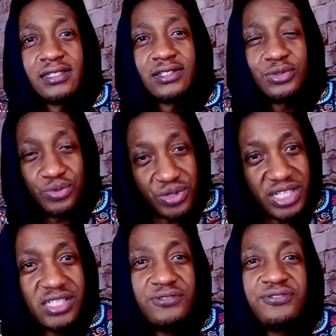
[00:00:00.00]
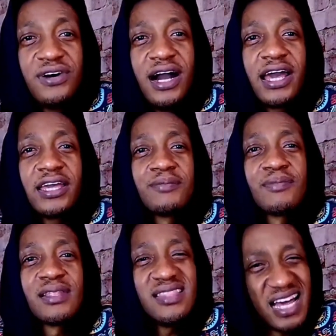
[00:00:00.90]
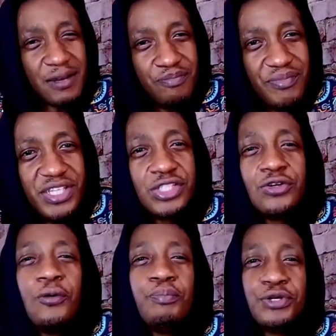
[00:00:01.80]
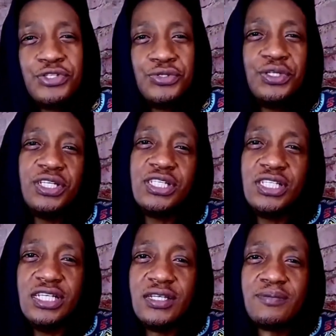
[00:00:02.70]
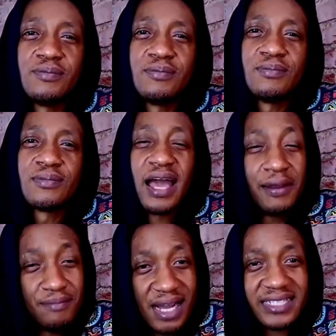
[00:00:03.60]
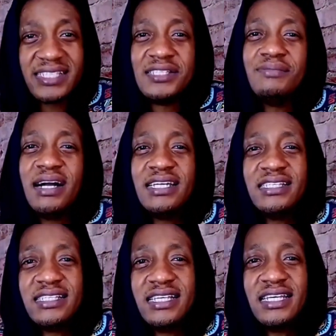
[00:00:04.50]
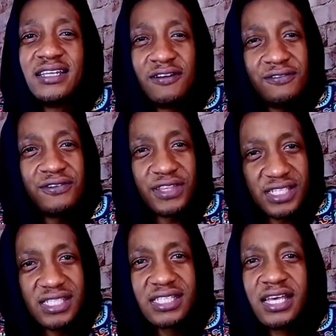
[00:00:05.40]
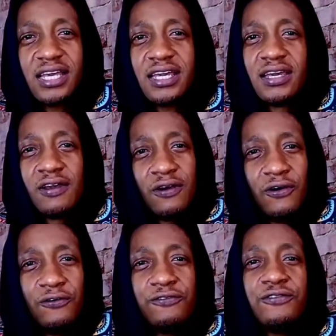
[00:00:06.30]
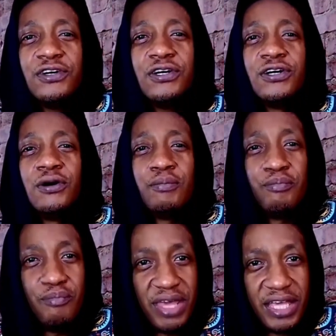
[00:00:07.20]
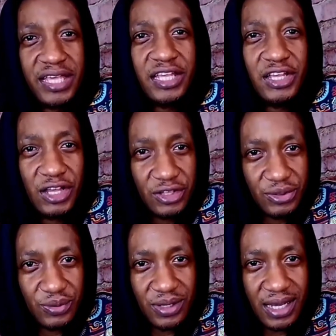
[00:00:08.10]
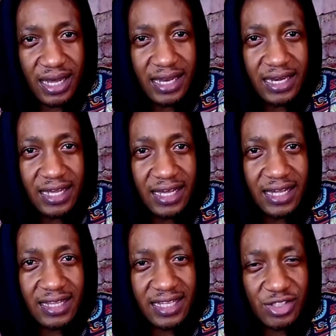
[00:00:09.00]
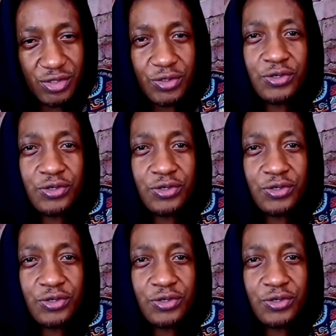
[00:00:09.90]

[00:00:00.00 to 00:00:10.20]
to rectify that missed opportunity and maximize it for the sake of making Uganda the sort